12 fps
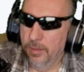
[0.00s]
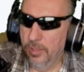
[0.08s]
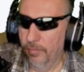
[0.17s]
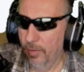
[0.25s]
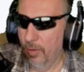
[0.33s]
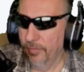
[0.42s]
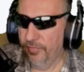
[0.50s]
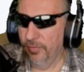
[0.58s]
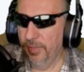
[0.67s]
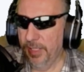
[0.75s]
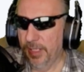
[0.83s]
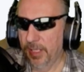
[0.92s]
will also
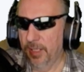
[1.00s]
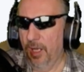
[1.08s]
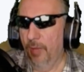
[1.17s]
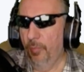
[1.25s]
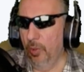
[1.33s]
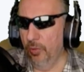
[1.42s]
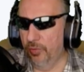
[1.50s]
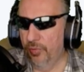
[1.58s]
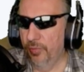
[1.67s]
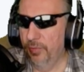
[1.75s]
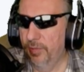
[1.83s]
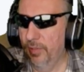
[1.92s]
need a, a
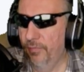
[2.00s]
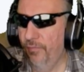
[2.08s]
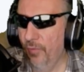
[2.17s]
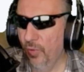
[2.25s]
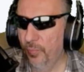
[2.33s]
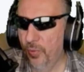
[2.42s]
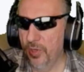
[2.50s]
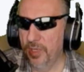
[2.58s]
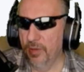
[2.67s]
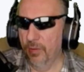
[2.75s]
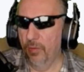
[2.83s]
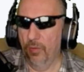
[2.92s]
Bluetooth
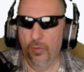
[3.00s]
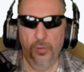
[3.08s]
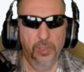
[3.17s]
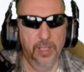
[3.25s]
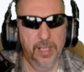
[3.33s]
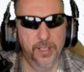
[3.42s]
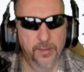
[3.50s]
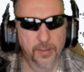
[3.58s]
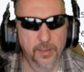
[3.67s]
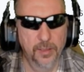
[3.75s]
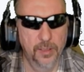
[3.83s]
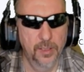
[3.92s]
4.0 or
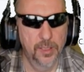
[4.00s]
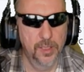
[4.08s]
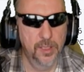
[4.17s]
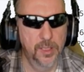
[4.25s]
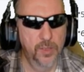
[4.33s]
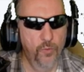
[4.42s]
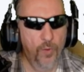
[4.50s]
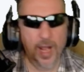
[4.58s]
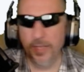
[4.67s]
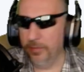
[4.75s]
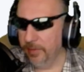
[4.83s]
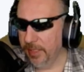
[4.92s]
later.
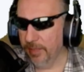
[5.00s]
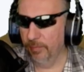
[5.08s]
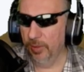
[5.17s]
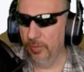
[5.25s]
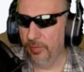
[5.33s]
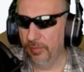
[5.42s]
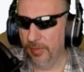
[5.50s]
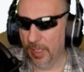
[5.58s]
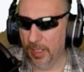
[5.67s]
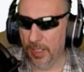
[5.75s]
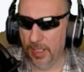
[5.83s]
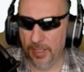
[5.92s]
Why do you need a Bluetooth?
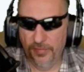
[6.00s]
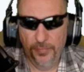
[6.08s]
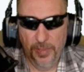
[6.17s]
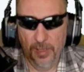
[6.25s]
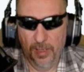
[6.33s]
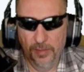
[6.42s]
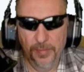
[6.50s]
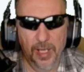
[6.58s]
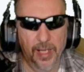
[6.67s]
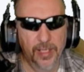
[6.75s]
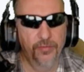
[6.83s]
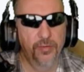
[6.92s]
Uh, it's beyond me.
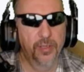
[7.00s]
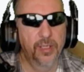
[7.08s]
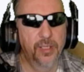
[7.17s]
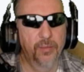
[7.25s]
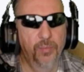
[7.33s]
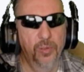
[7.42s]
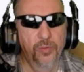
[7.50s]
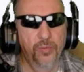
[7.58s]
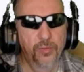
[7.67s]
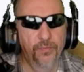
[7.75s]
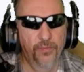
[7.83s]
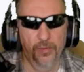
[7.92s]
I guess you're gonna need a
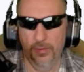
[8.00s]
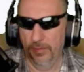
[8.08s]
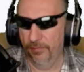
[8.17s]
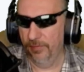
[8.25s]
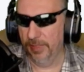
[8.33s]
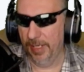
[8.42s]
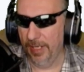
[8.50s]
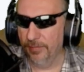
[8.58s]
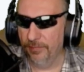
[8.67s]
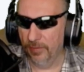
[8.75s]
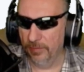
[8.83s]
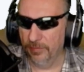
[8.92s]
Bluetooth for for the
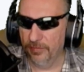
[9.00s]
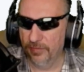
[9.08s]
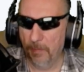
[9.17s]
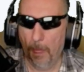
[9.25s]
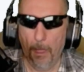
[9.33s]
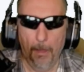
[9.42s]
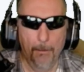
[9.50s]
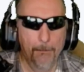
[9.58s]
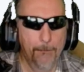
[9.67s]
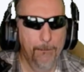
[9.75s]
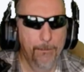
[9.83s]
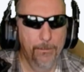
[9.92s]
headphones
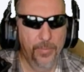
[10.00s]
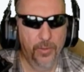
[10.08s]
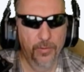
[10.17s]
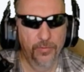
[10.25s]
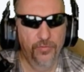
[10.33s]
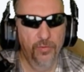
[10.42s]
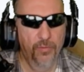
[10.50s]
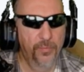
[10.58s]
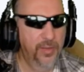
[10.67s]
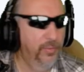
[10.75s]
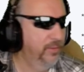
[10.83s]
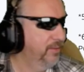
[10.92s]
because you won't
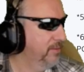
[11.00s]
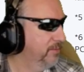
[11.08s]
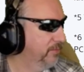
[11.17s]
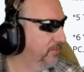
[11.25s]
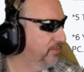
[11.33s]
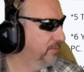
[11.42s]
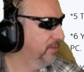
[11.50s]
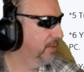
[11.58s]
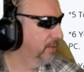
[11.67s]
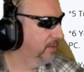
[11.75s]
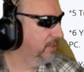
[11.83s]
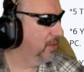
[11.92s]
be able to use
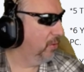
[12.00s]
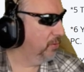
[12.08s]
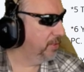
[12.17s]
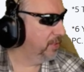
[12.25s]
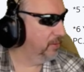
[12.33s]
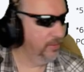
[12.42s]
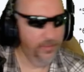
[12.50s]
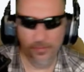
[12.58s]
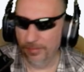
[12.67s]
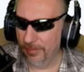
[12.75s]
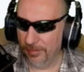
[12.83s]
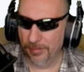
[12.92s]
the the audio
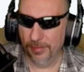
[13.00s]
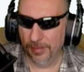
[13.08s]
through